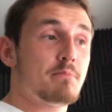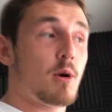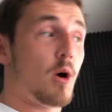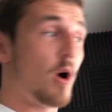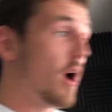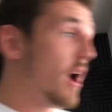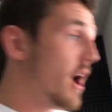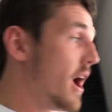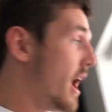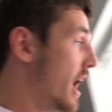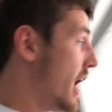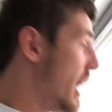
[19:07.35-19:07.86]

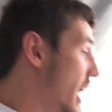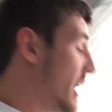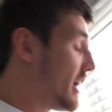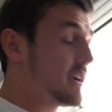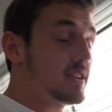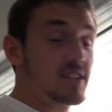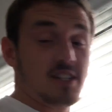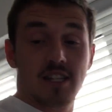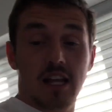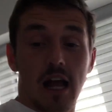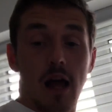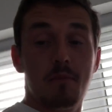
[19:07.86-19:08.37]
But I got
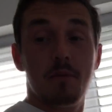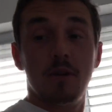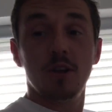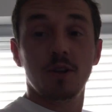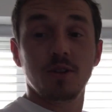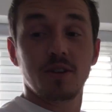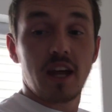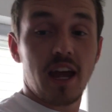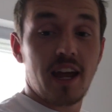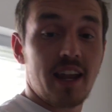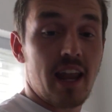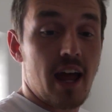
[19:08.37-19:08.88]
to start my
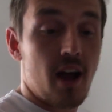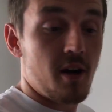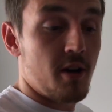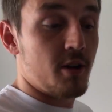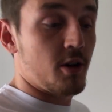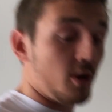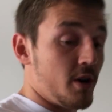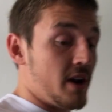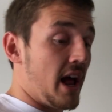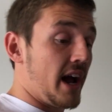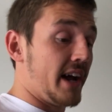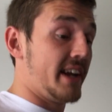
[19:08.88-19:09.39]
new day now. I'm
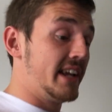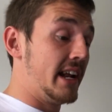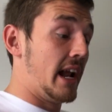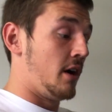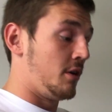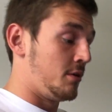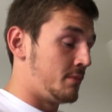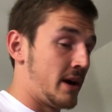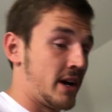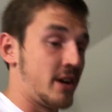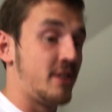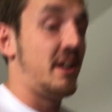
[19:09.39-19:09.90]
going hanging out
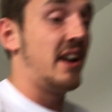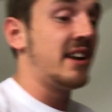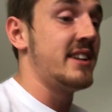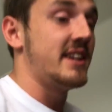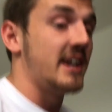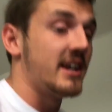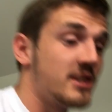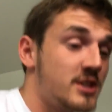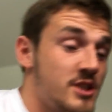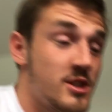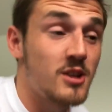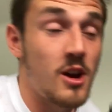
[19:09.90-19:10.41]
with my
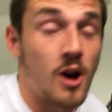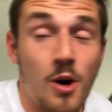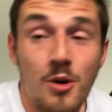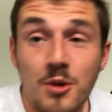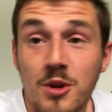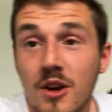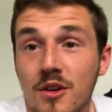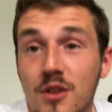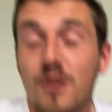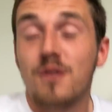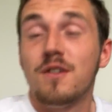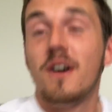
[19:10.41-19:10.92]
granddad. So
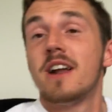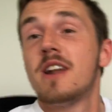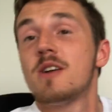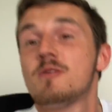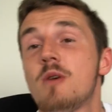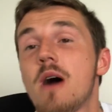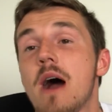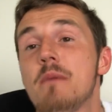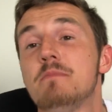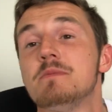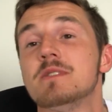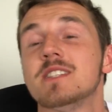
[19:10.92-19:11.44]
you have to find out
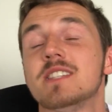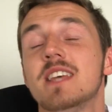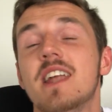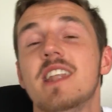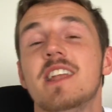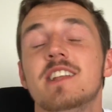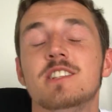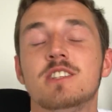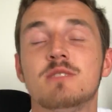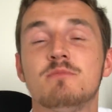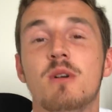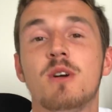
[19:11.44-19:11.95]
what happens then
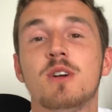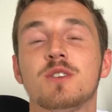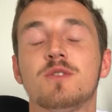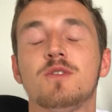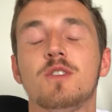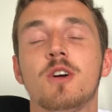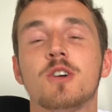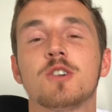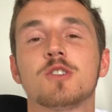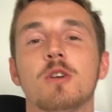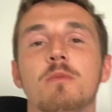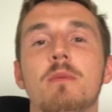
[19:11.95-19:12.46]
in tomorrow's
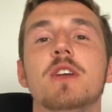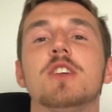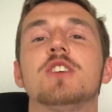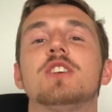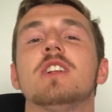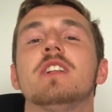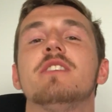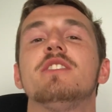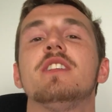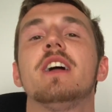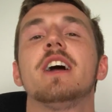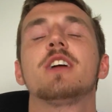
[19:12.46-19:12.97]
vlog. So make sure
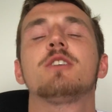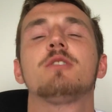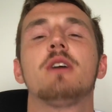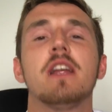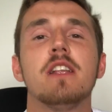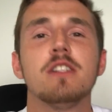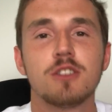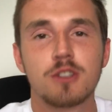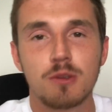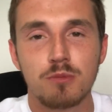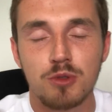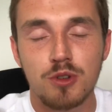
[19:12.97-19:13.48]
you leave a like, rate,
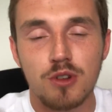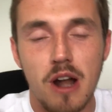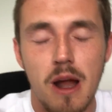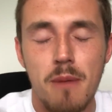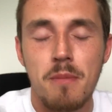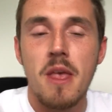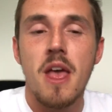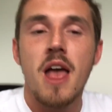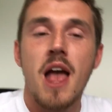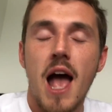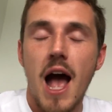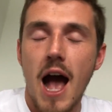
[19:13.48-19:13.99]
and subscribe.
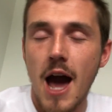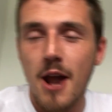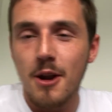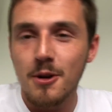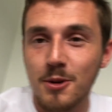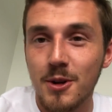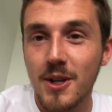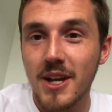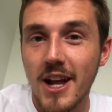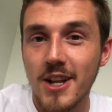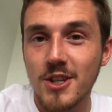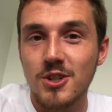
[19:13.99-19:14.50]
And I
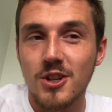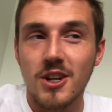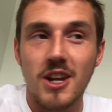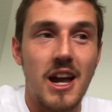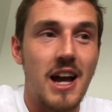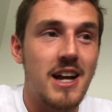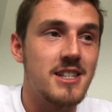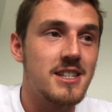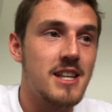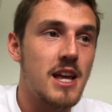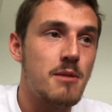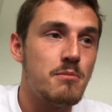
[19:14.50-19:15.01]
will catch you
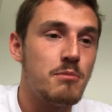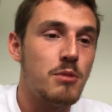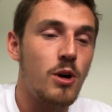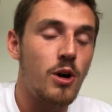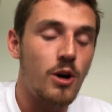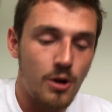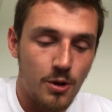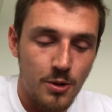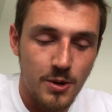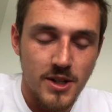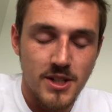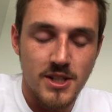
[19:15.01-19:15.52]
guys then. But
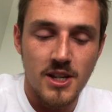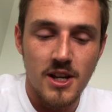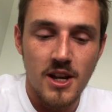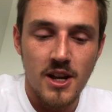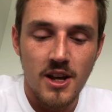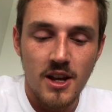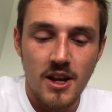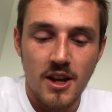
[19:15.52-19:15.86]
always...